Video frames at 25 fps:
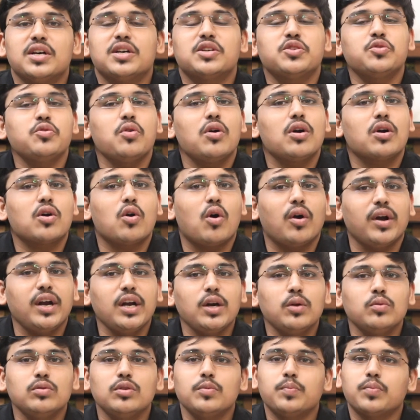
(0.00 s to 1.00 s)
So
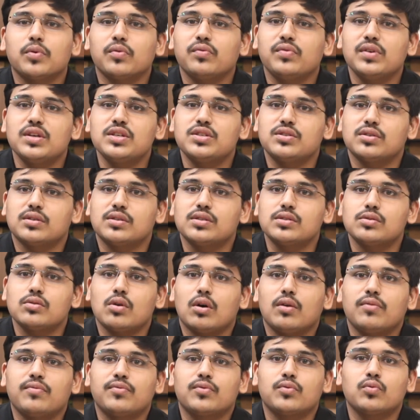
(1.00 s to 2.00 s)
according to the provisions
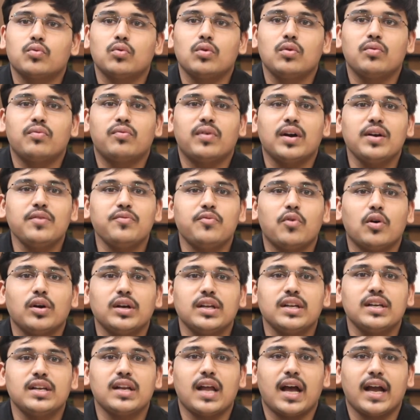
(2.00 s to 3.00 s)
of Rule
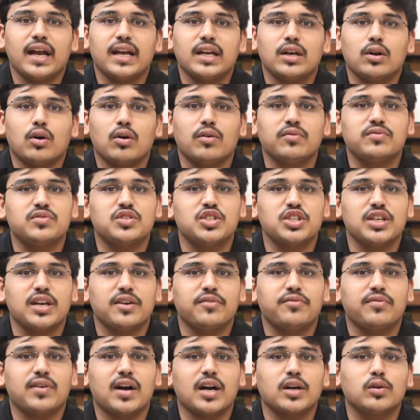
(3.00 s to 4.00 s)
149 of
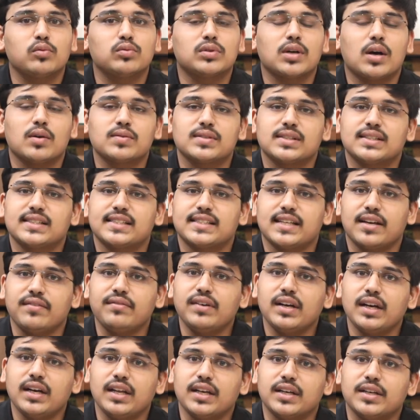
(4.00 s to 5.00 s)
GFR
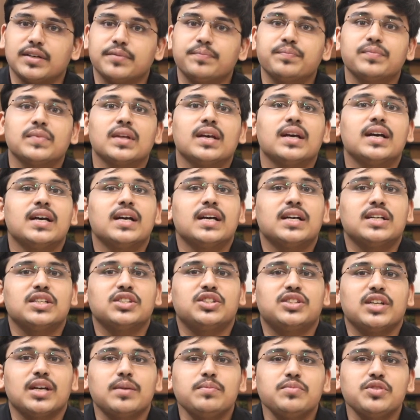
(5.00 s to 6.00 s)
2017,
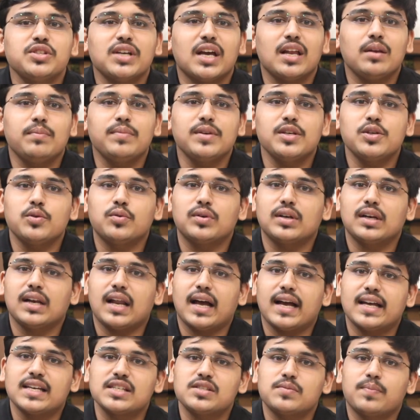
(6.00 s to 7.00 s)
GeM shall be
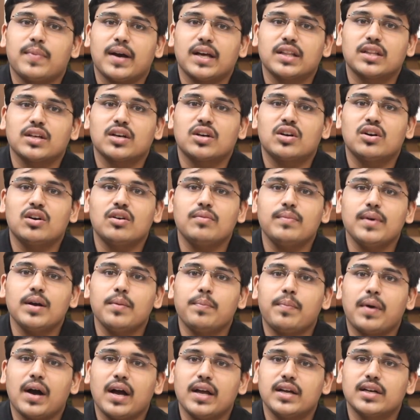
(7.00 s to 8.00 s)
utilized by the
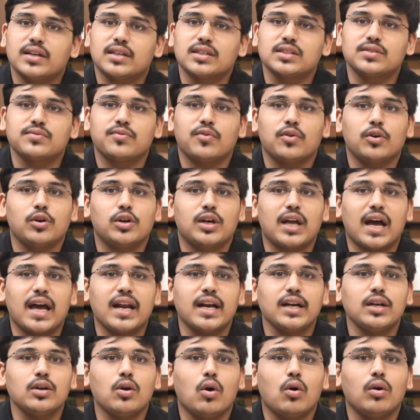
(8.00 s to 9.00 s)
government buyers for
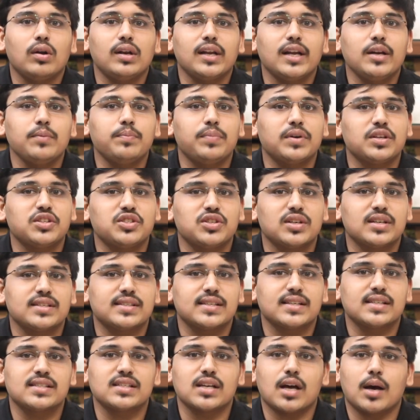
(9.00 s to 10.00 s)
direct online
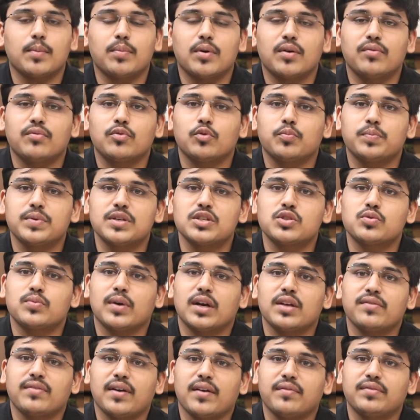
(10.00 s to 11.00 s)
purchases above Rs
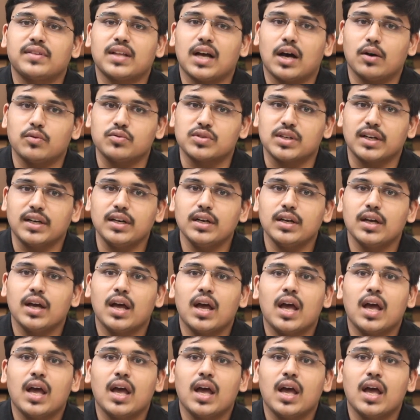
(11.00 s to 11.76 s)
25,000